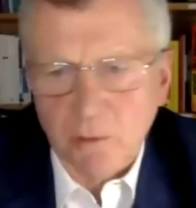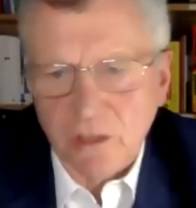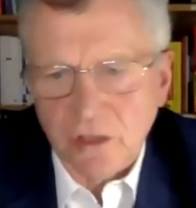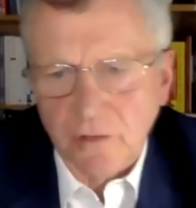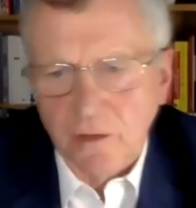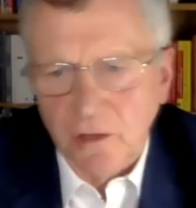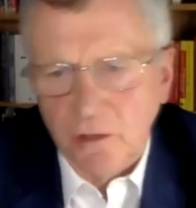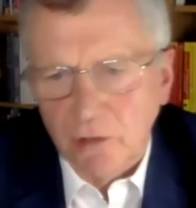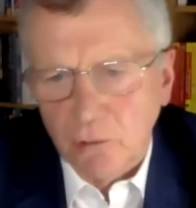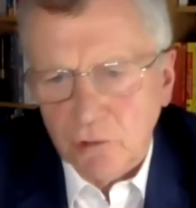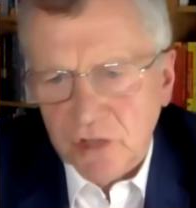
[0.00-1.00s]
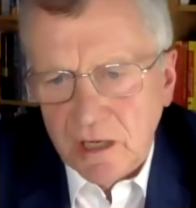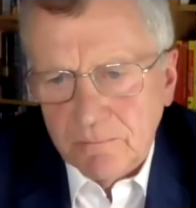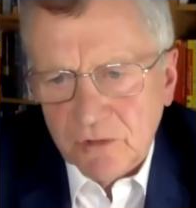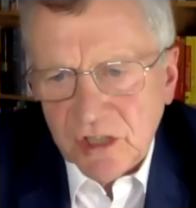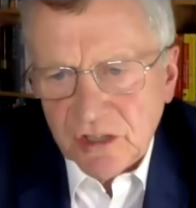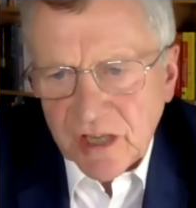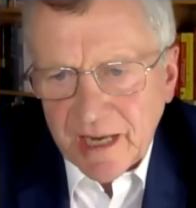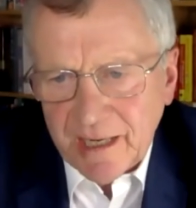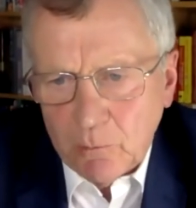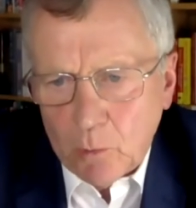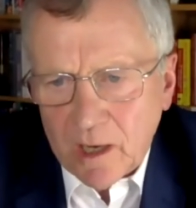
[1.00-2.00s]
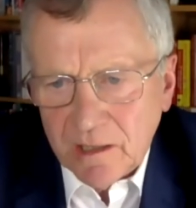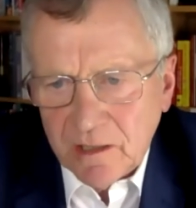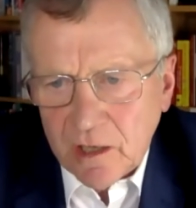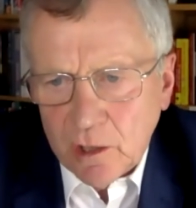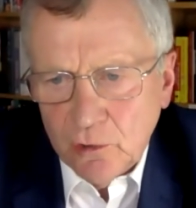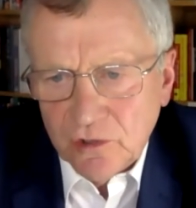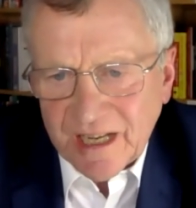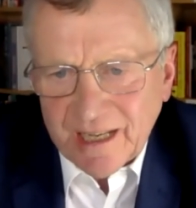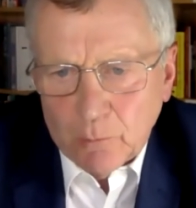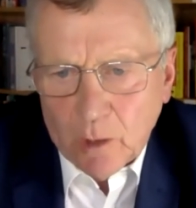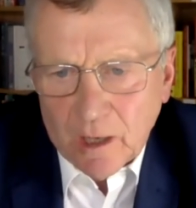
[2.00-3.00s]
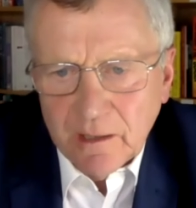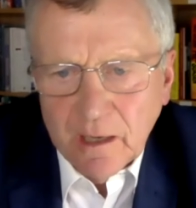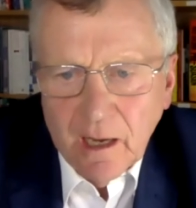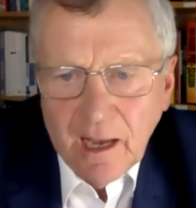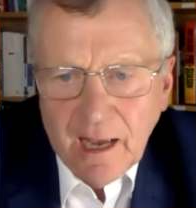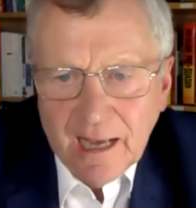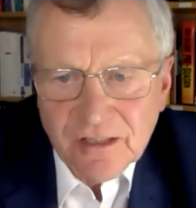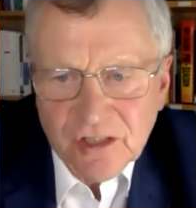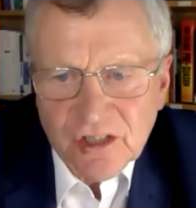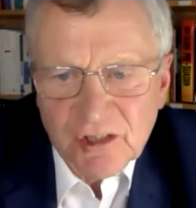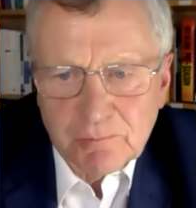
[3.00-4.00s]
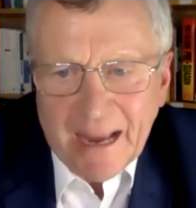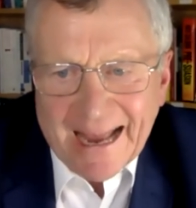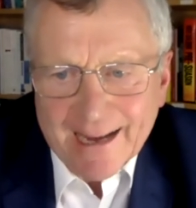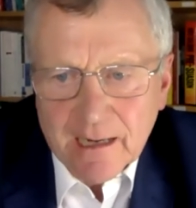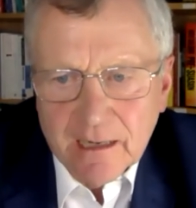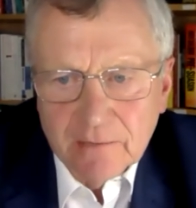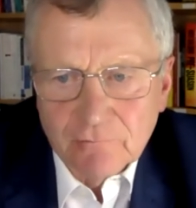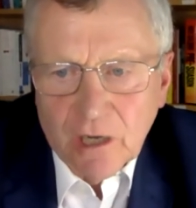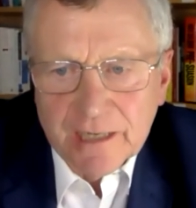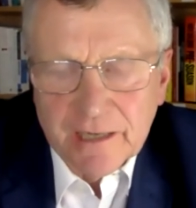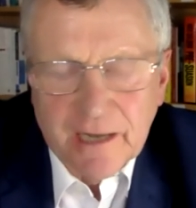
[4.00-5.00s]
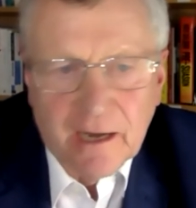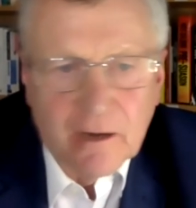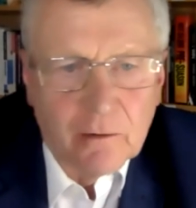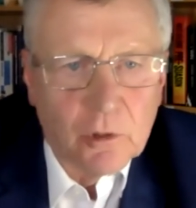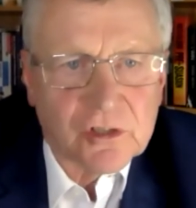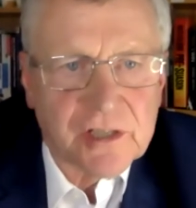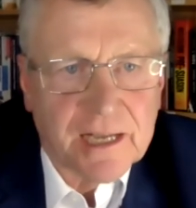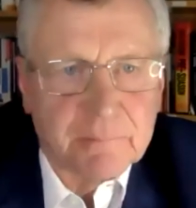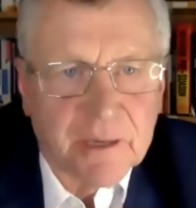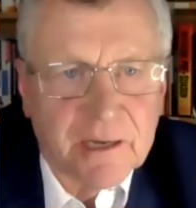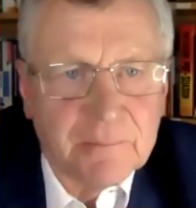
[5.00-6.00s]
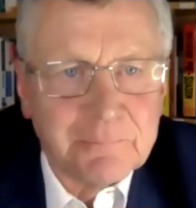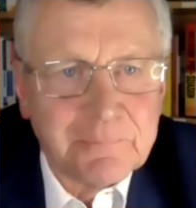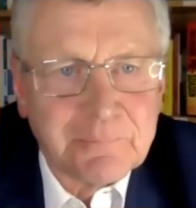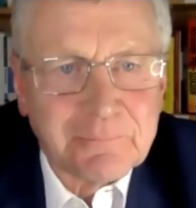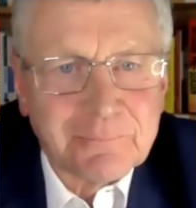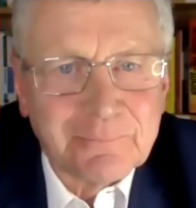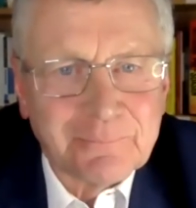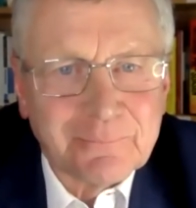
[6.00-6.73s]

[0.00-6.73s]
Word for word: question. The New York Times says anyone who's anyone has a SPAC right now. What's that about? a